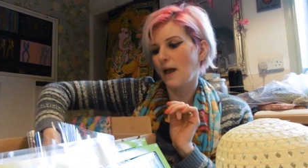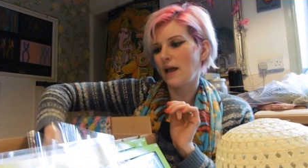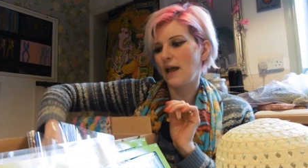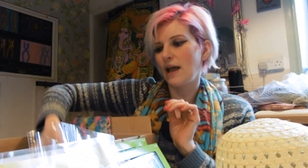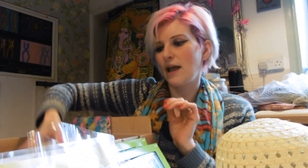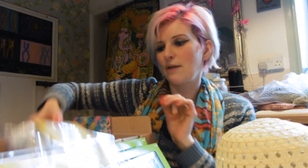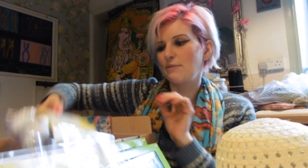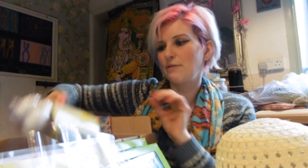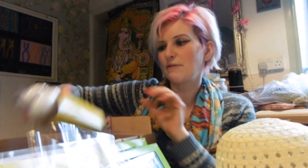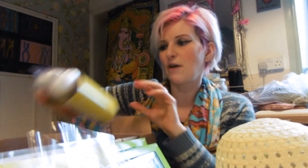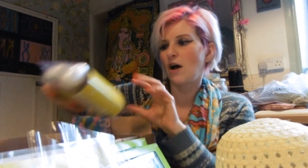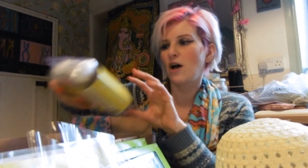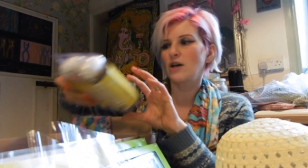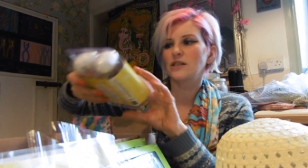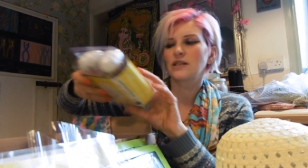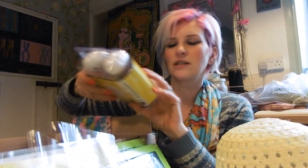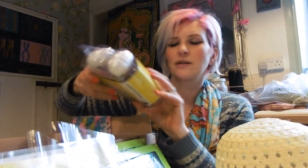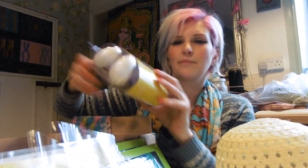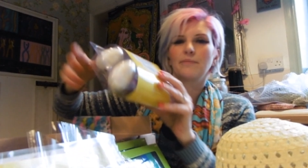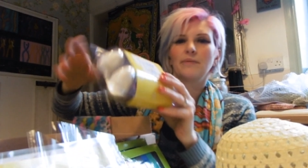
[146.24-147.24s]
Here we've
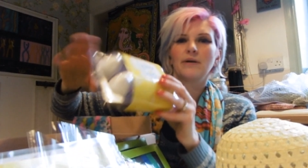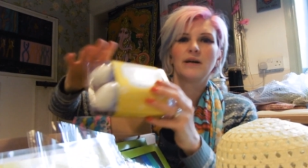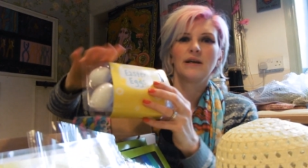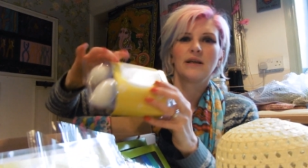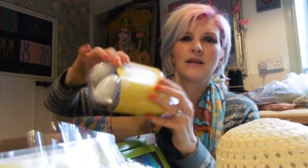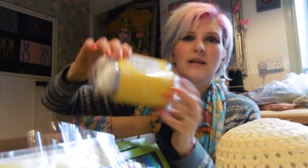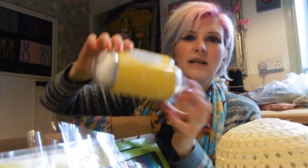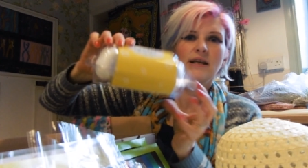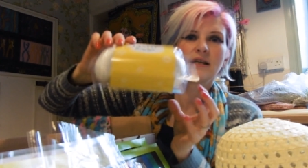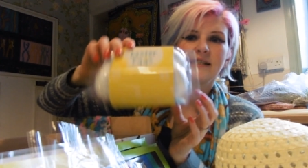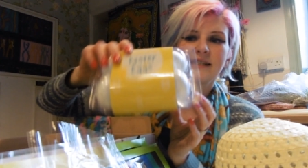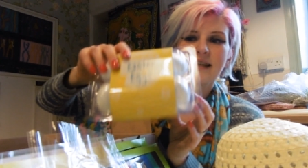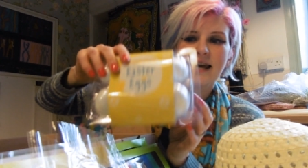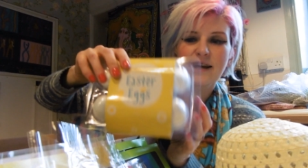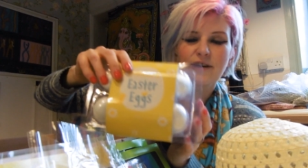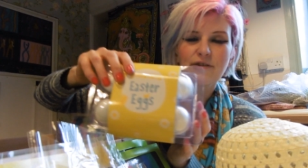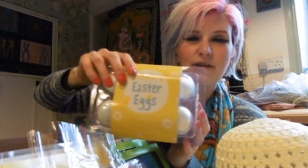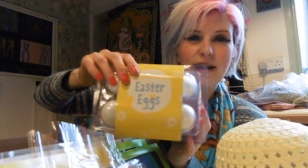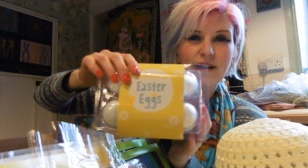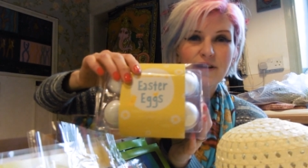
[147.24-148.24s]
got some
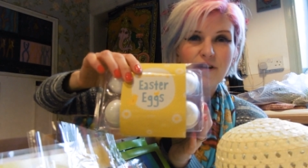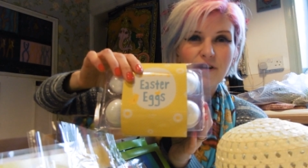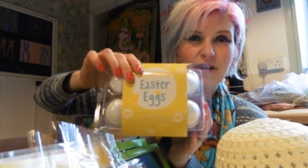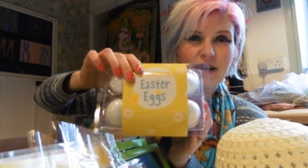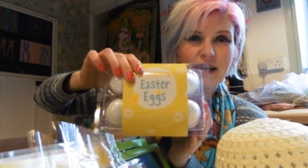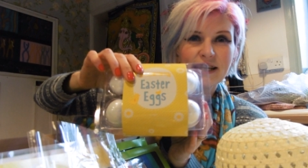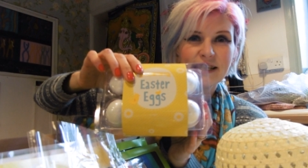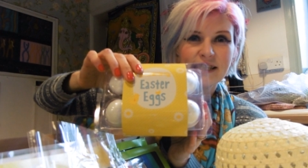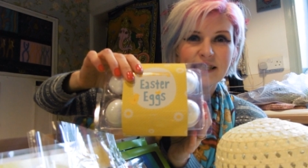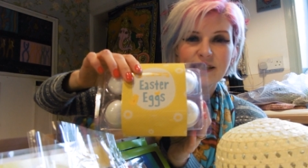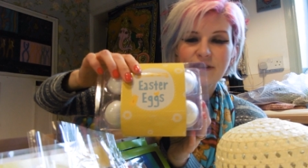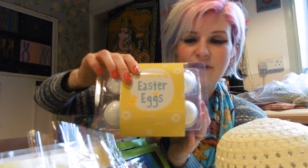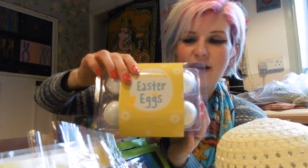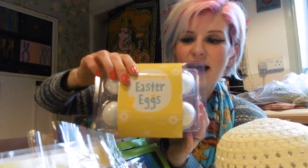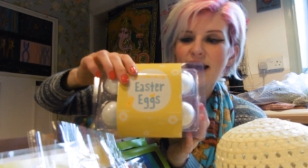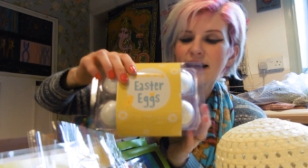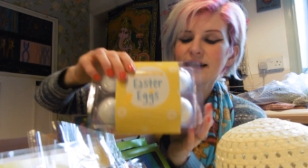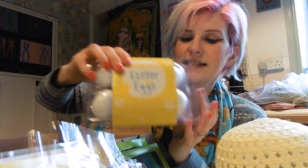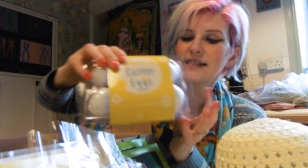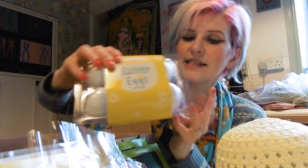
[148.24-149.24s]
decorate your own Easter
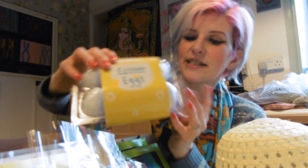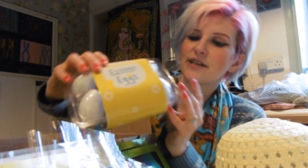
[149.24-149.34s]
eggs.